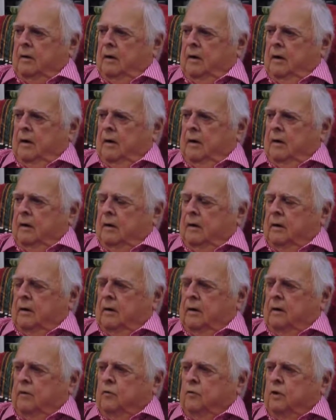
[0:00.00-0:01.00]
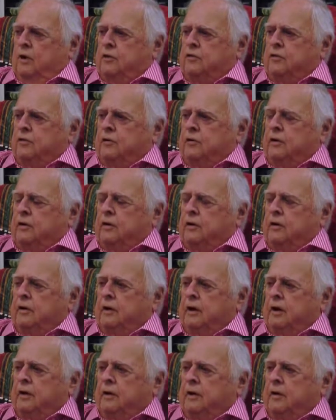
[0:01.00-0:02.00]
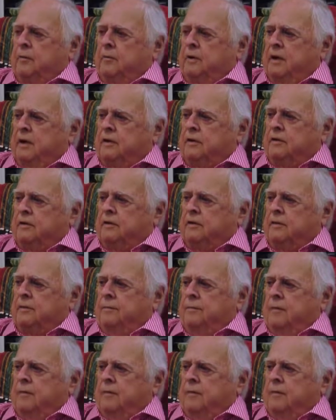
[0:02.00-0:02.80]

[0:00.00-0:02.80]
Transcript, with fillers: uh, in which to conduct their business.